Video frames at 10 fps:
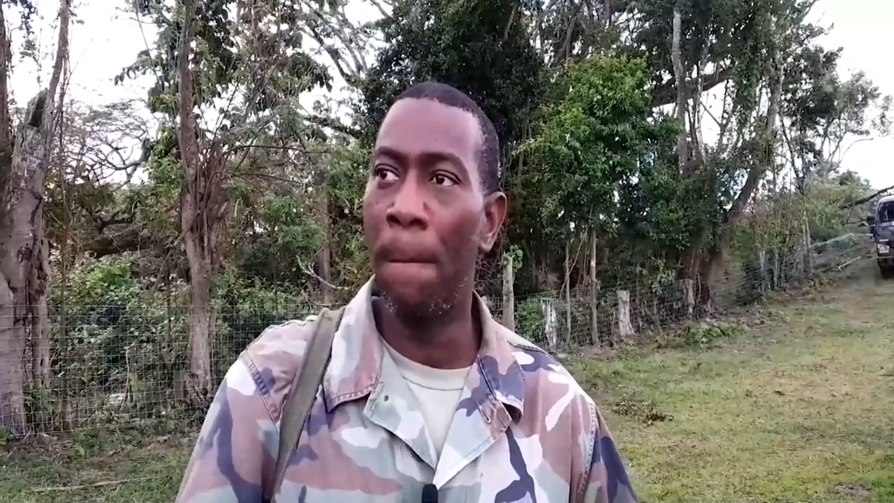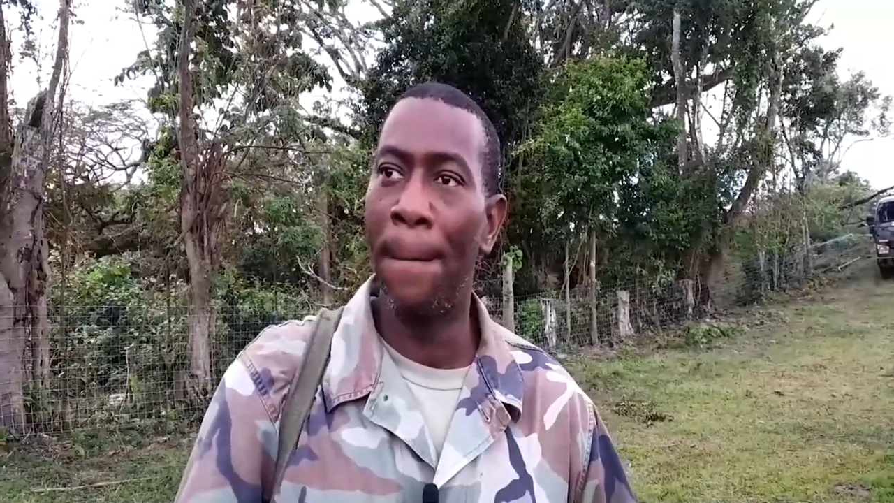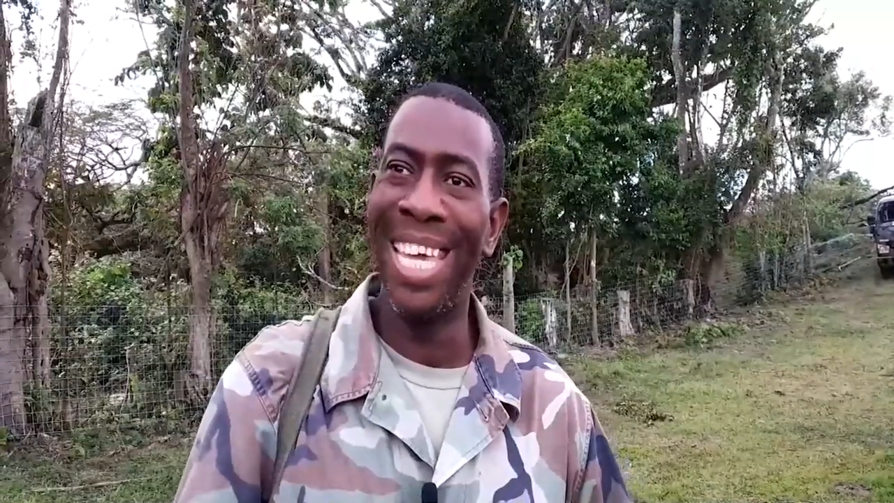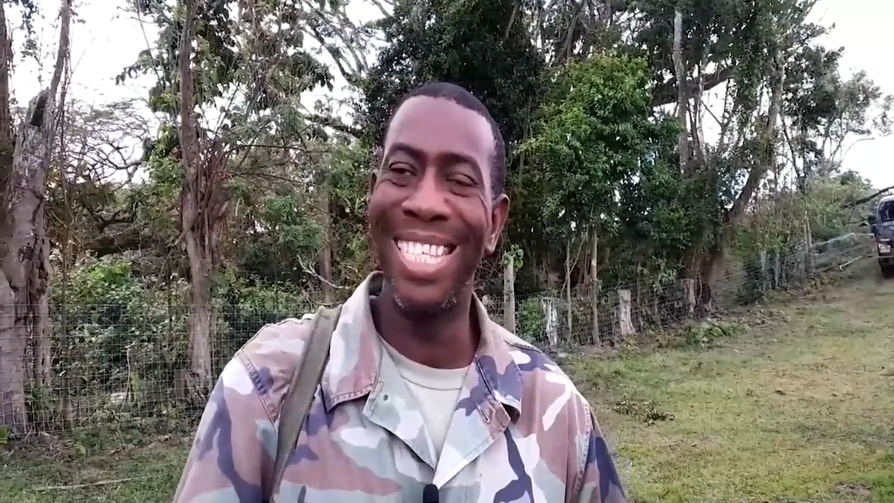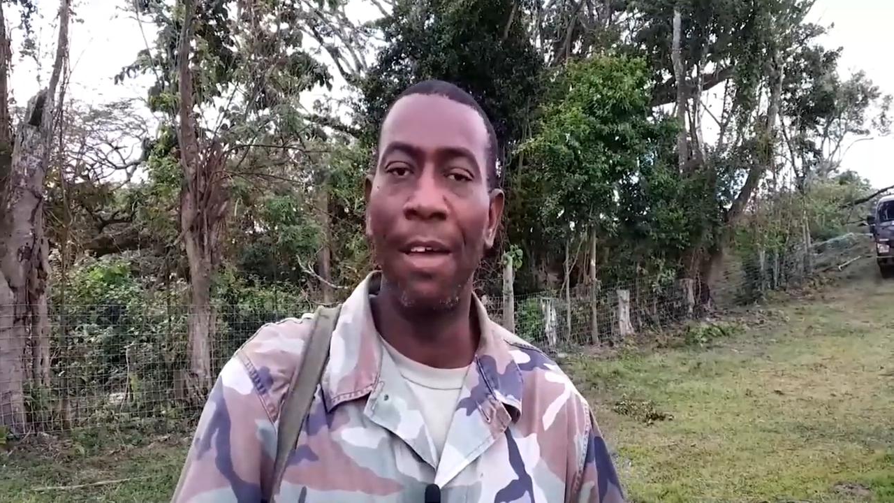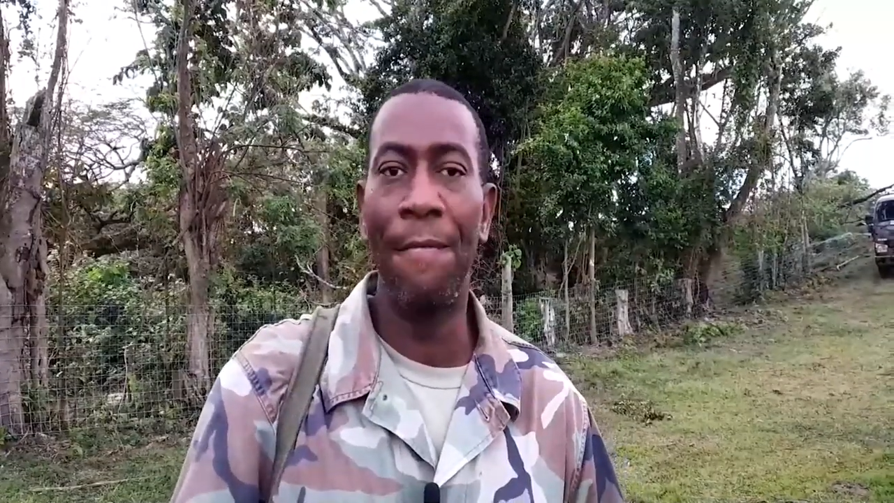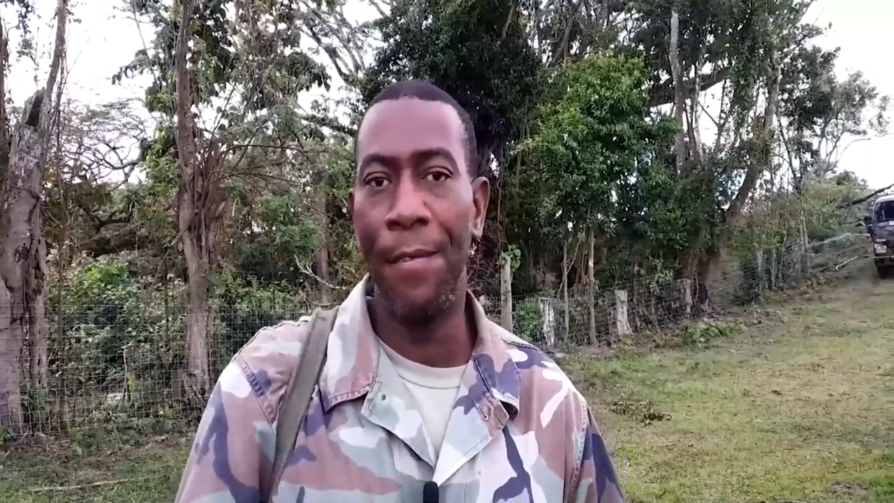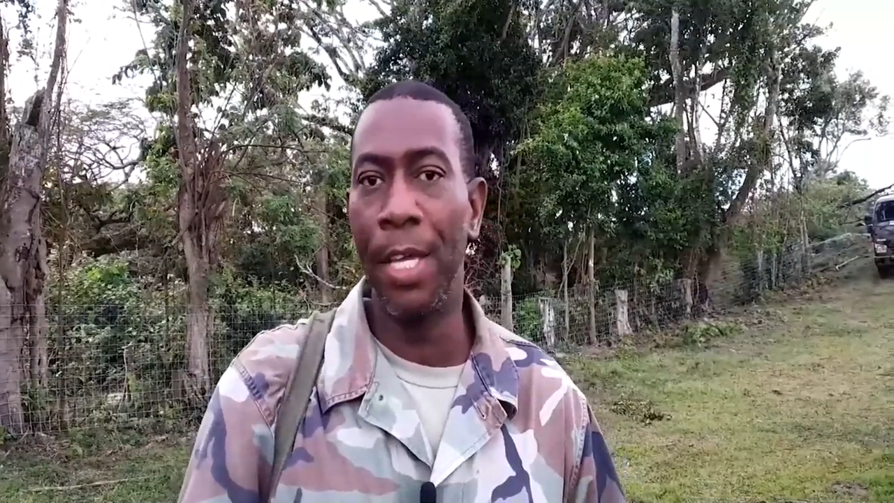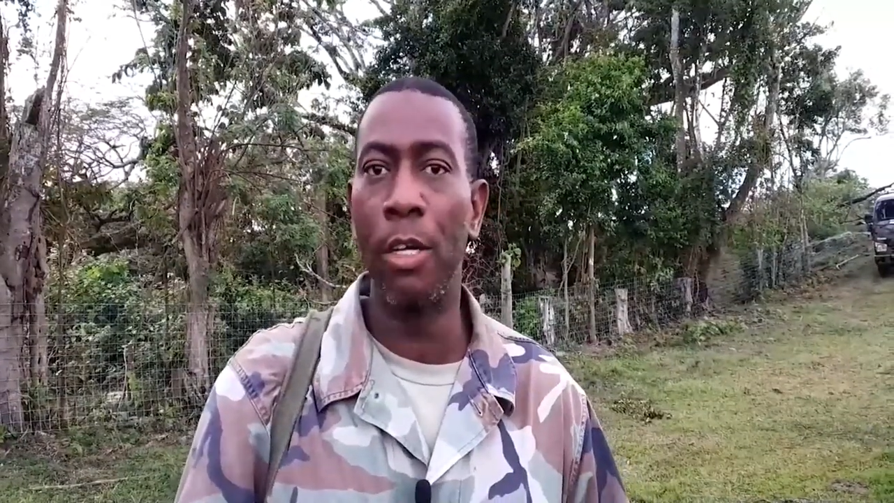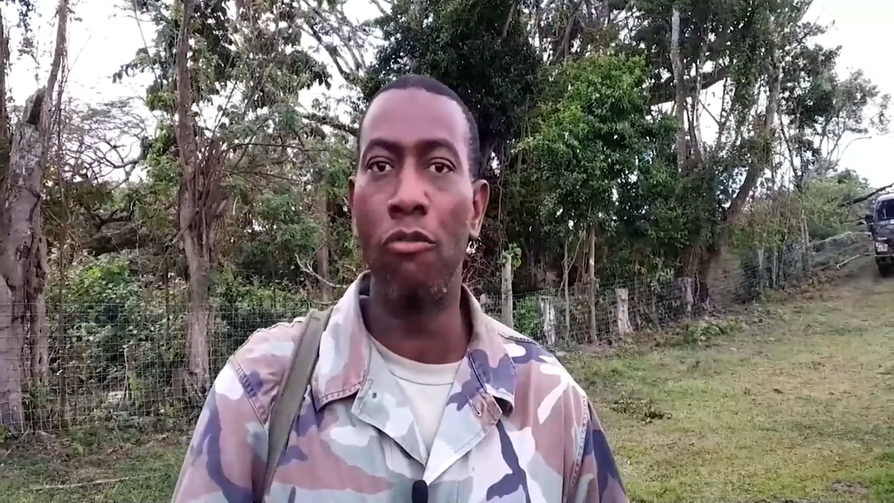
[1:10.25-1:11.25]
basic
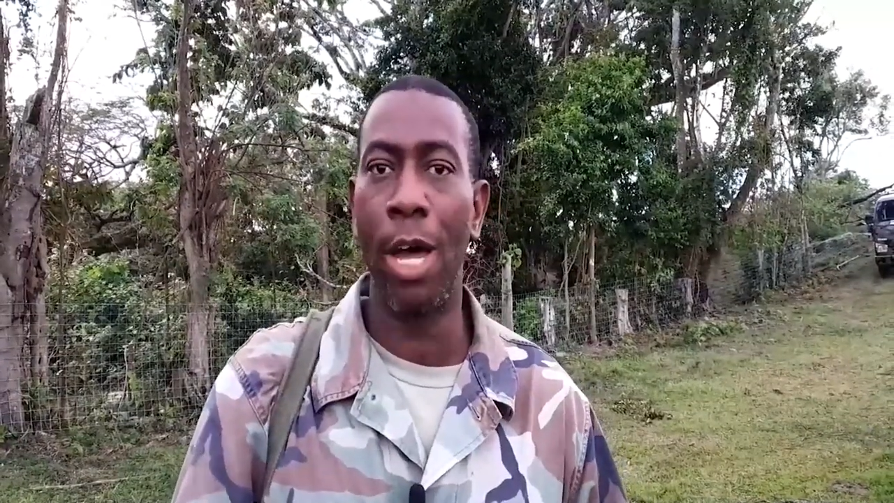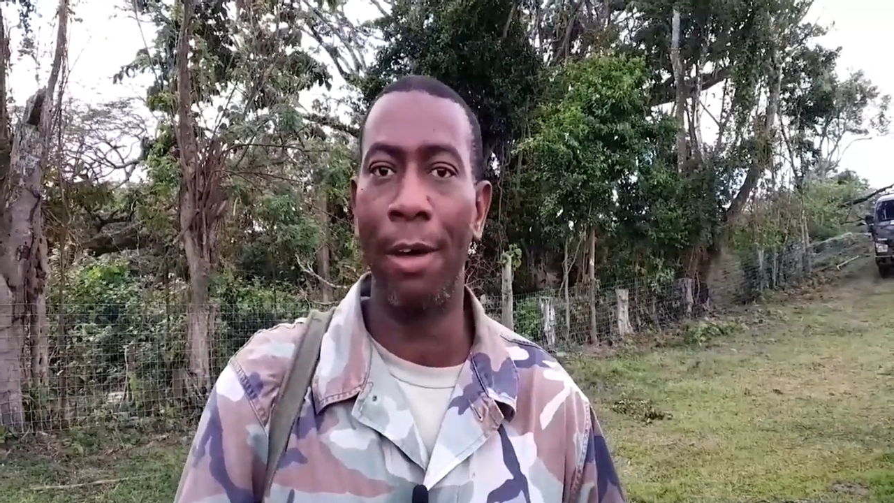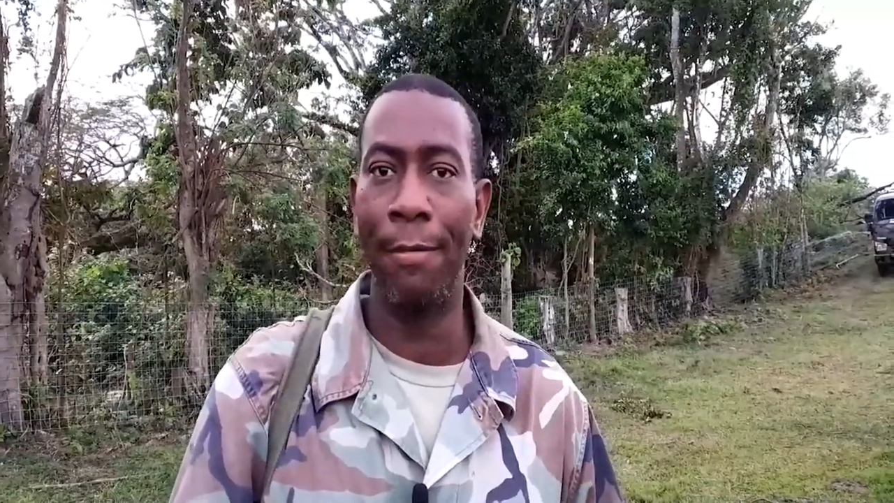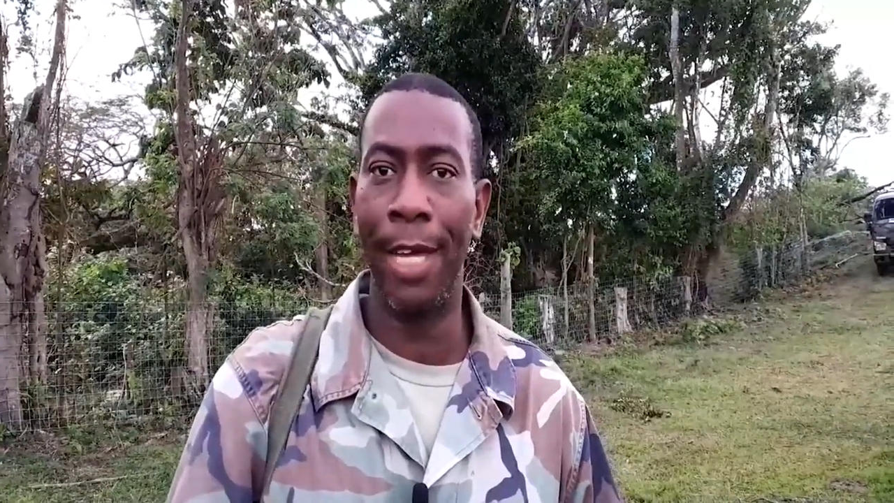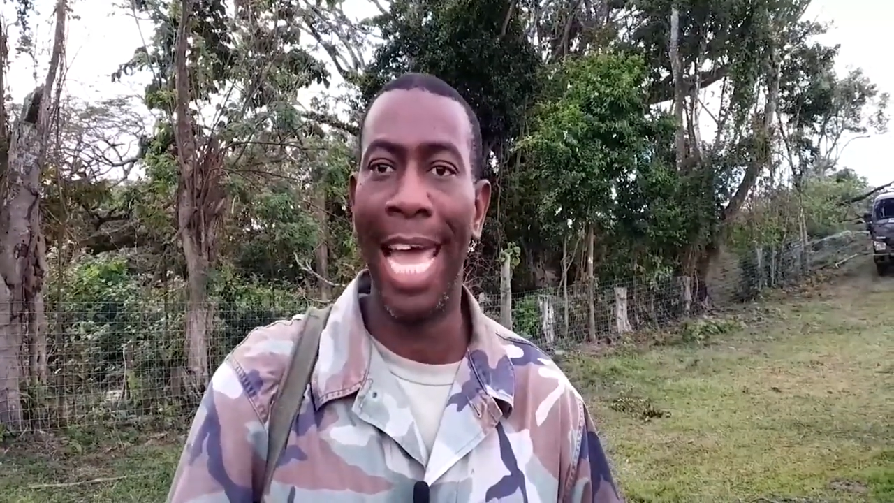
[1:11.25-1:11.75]
fieldcraft